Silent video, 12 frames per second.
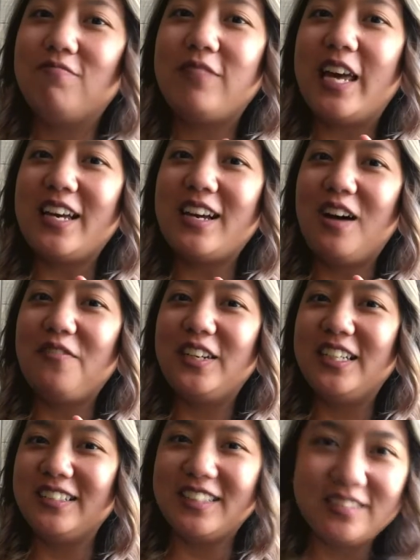get
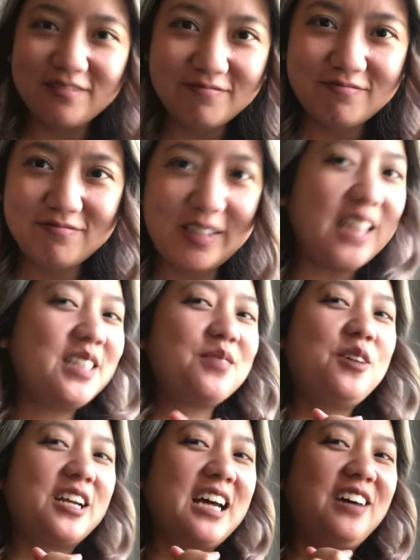confident. Gain
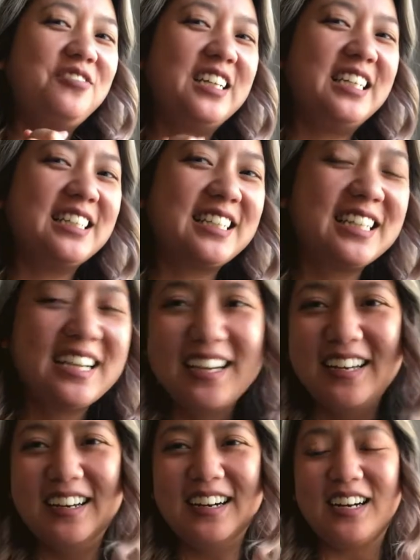some more confidence.
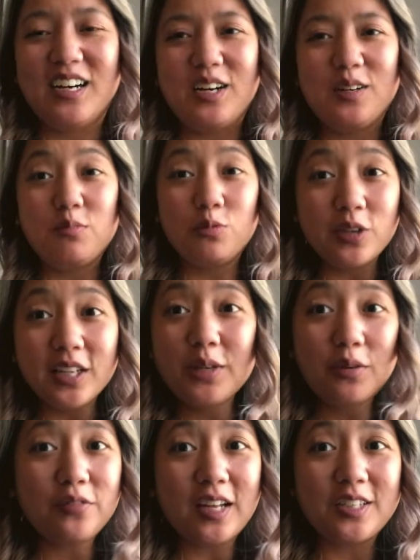Really
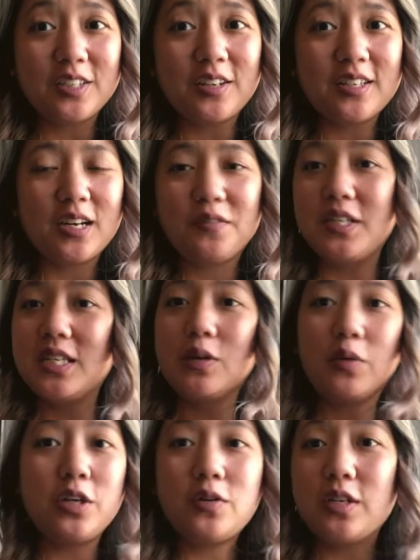reflect on yourself to see
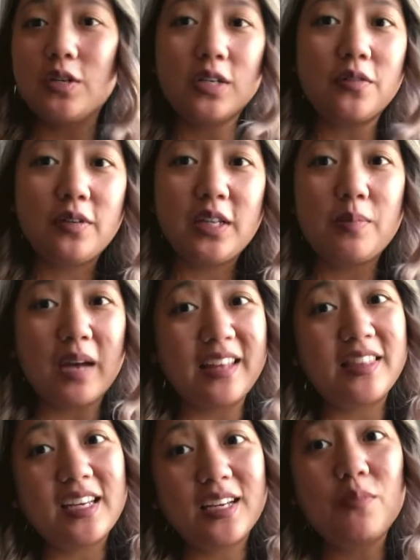what you can do differently. But I
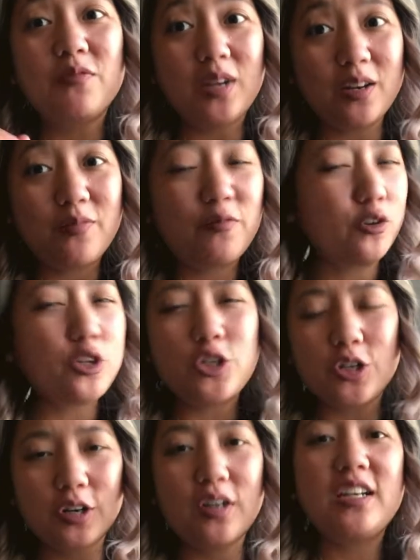think for
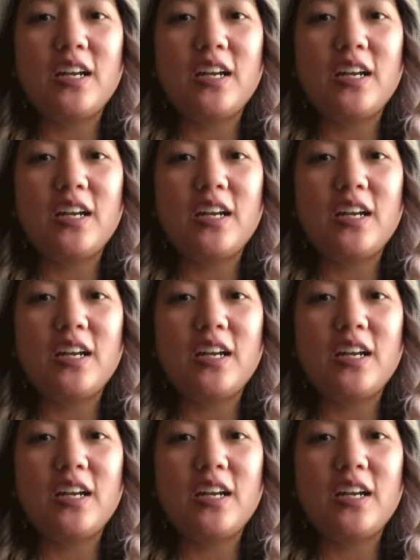sure,